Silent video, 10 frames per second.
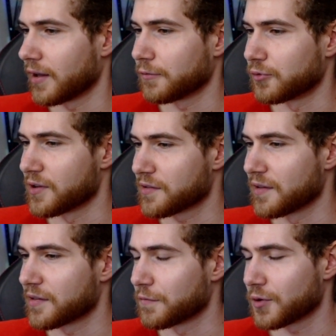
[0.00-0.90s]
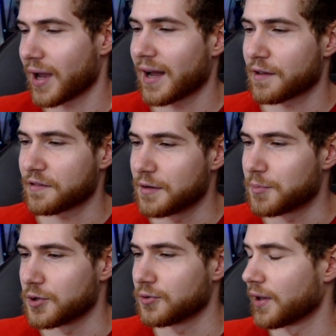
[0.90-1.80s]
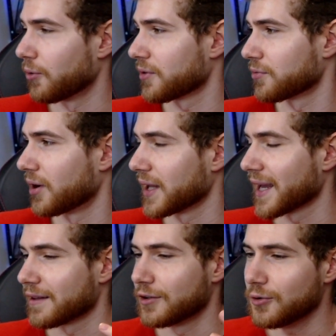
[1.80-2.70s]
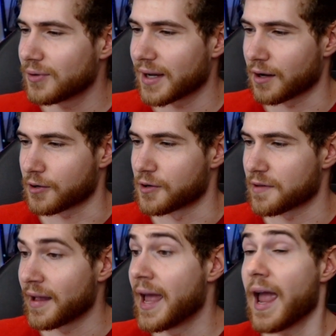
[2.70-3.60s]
for instance, if you had a CPU that was running at 2 GHz